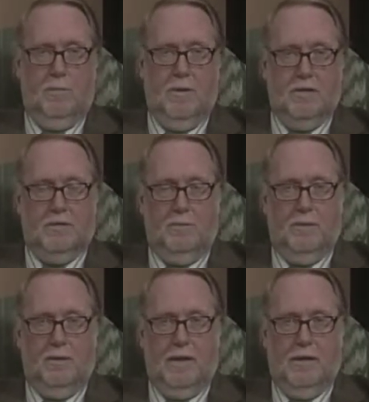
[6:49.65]
about
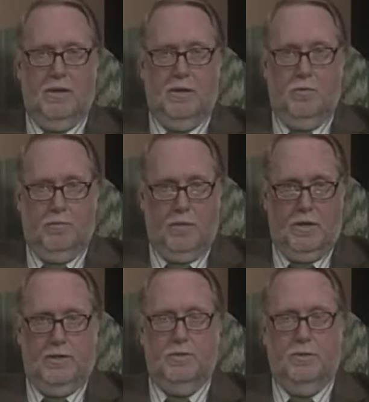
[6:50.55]
something that you
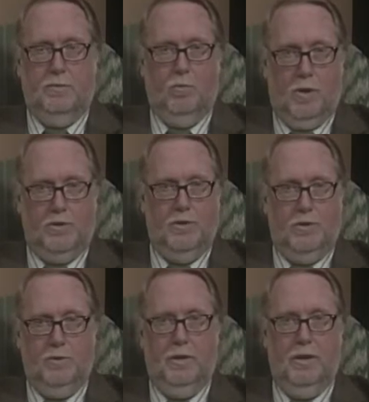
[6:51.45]
really should want to
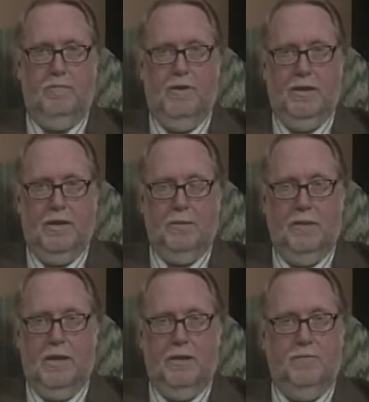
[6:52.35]
tune in to find out about.